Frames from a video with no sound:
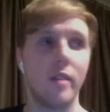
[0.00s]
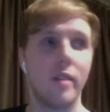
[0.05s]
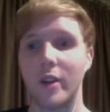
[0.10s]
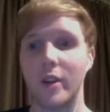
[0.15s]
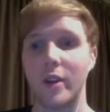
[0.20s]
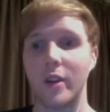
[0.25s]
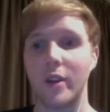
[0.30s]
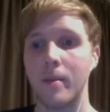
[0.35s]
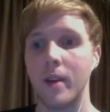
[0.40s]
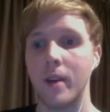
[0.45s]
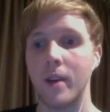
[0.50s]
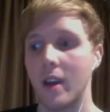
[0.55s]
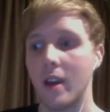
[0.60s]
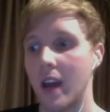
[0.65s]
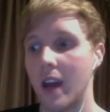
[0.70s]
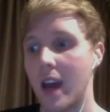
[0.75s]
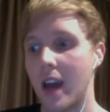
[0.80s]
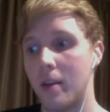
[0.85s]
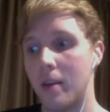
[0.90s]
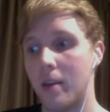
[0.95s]
freedom,
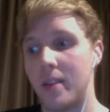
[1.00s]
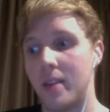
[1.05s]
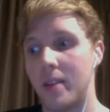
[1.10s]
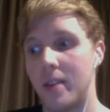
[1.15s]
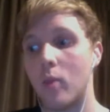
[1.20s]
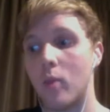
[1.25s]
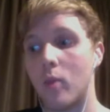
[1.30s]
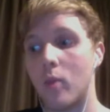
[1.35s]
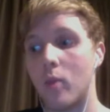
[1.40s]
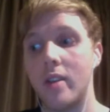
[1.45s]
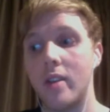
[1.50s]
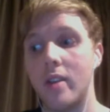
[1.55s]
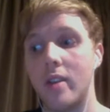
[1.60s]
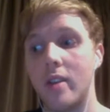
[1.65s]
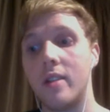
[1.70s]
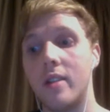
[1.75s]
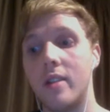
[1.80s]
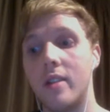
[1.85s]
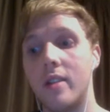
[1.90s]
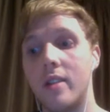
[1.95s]
and it means that
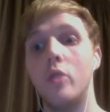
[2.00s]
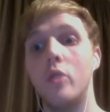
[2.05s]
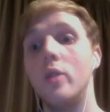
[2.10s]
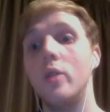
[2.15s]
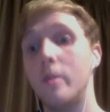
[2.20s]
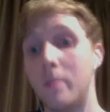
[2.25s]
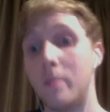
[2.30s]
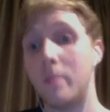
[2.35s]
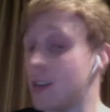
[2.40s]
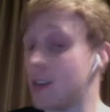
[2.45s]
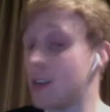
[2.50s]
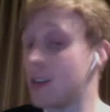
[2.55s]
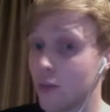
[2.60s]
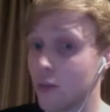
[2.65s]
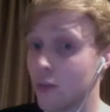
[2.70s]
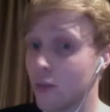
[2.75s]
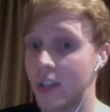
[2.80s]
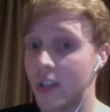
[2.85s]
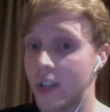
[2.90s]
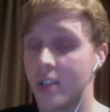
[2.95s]
when the new EP is
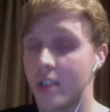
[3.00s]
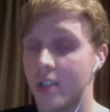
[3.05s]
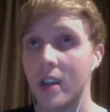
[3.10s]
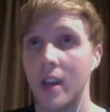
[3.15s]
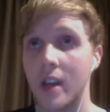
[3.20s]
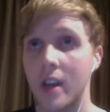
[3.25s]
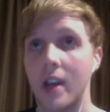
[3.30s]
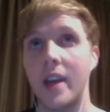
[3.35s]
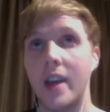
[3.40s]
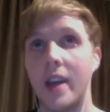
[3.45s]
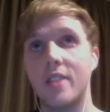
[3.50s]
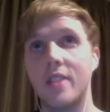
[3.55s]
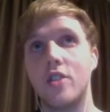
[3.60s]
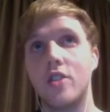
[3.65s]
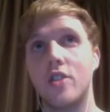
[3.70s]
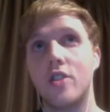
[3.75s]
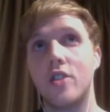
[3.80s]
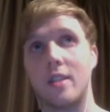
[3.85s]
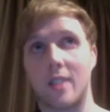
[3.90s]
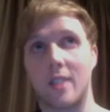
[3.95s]
released, it's
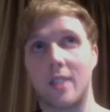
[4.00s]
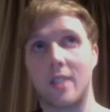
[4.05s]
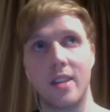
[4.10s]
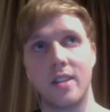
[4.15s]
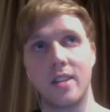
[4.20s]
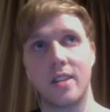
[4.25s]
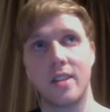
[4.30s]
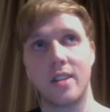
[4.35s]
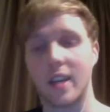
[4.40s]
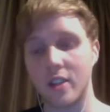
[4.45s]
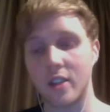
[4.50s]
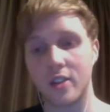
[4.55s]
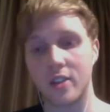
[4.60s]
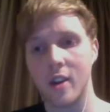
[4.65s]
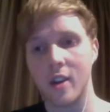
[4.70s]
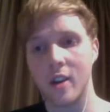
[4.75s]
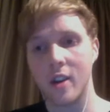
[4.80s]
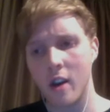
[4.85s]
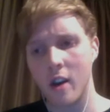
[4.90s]
just like 6